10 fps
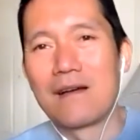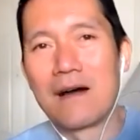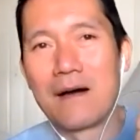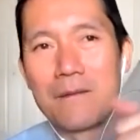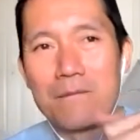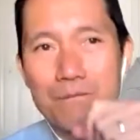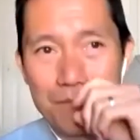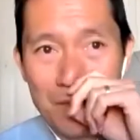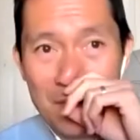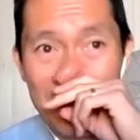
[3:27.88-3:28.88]
um,
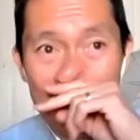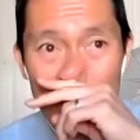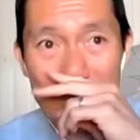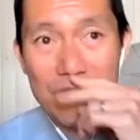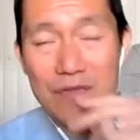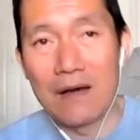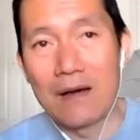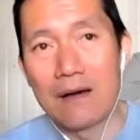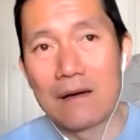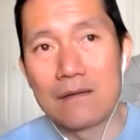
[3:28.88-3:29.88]
with
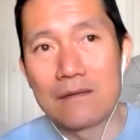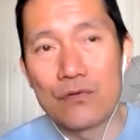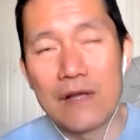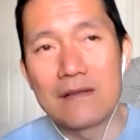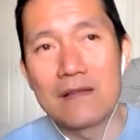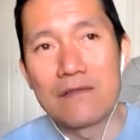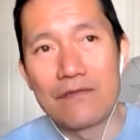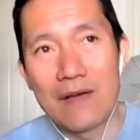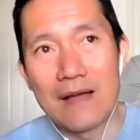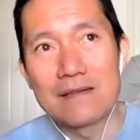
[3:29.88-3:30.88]
uh, create the
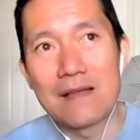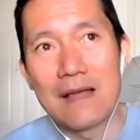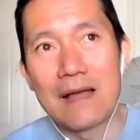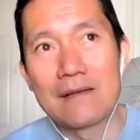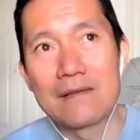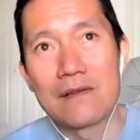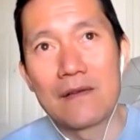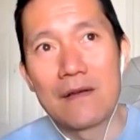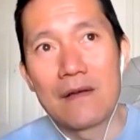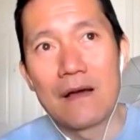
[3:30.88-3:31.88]
event, and
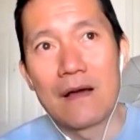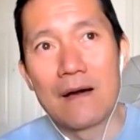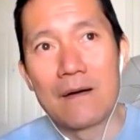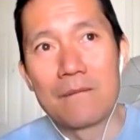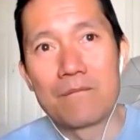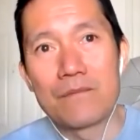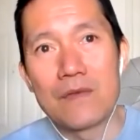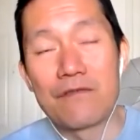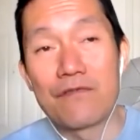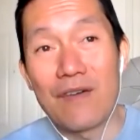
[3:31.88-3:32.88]
um,
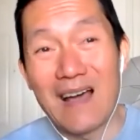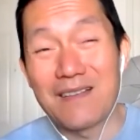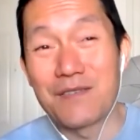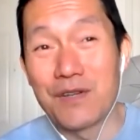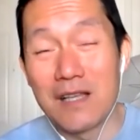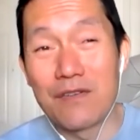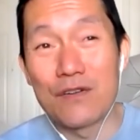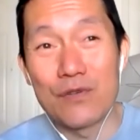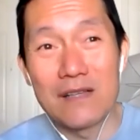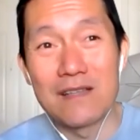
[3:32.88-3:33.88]
in fact, you could even
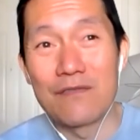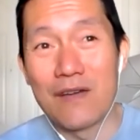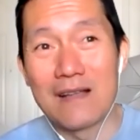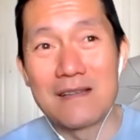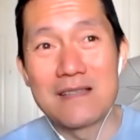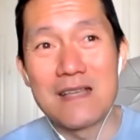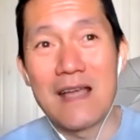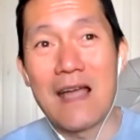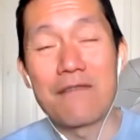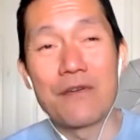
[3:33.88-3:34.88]
create the event and say,
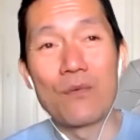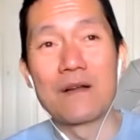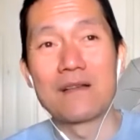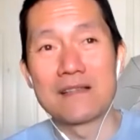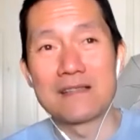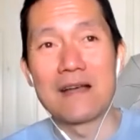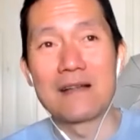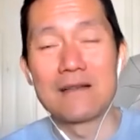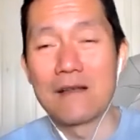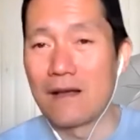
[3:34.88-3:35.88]
"Hey, everyone,
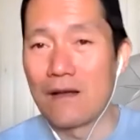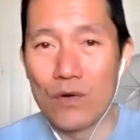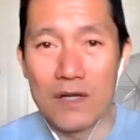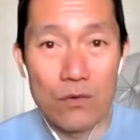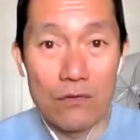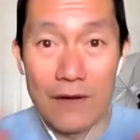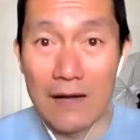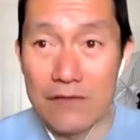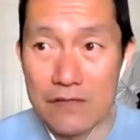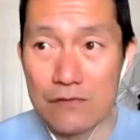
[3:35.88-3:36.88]
excited! We're going to
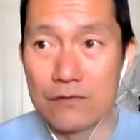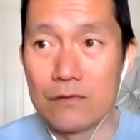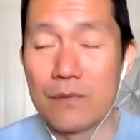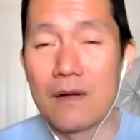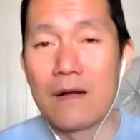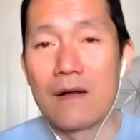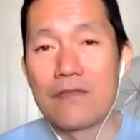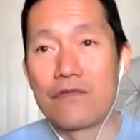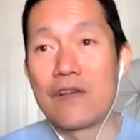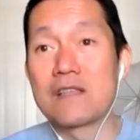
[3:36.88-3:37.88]
revive this group."
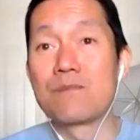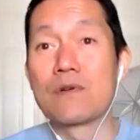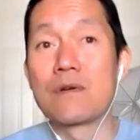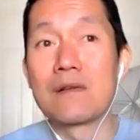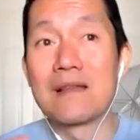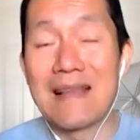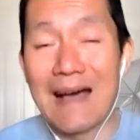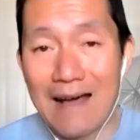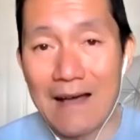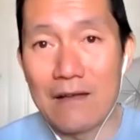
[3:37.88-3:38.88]
The Facebook
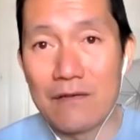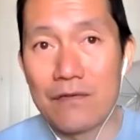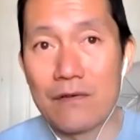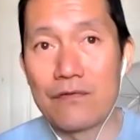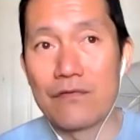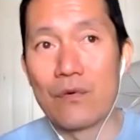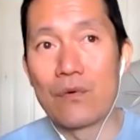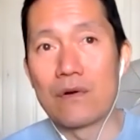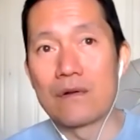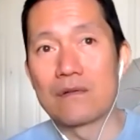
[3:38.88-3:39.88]
Live
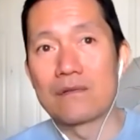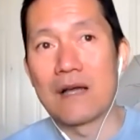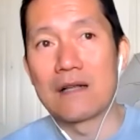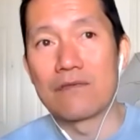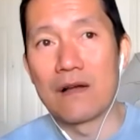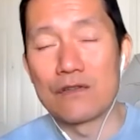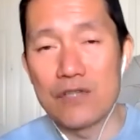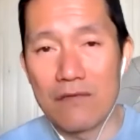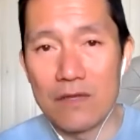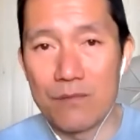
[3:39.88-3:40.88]
for kind of
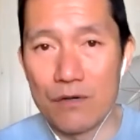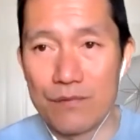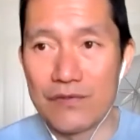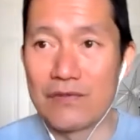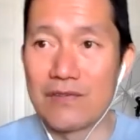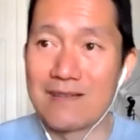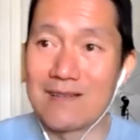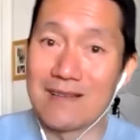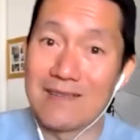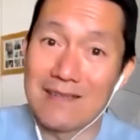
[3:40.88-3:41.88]
longevity purposes is
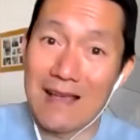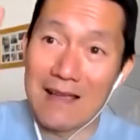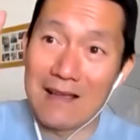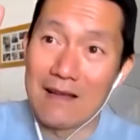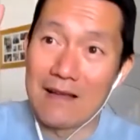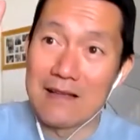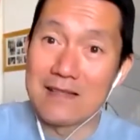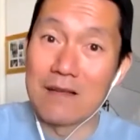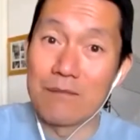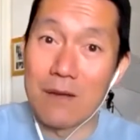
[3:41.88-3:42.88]
going to stay is
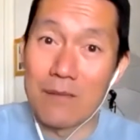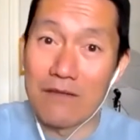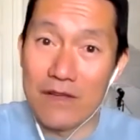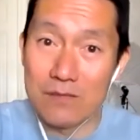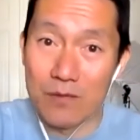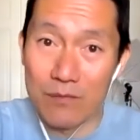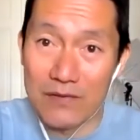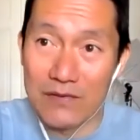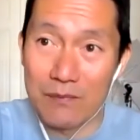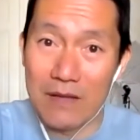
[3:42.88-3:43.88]
going to be on my Facebook
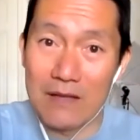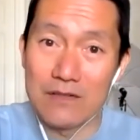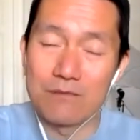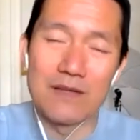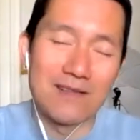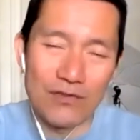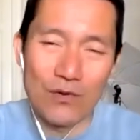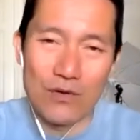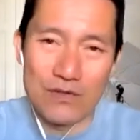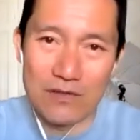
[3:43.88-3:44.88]
business page because, of
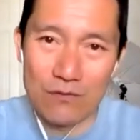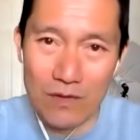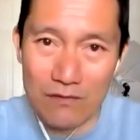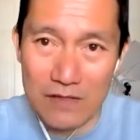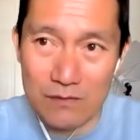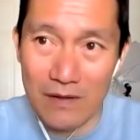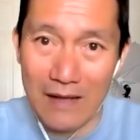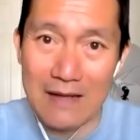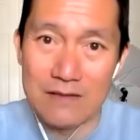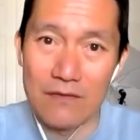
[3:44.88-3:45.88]
course, you can run Facebook
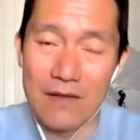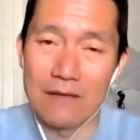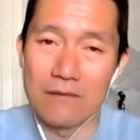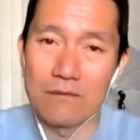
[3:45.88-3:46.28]
ads on that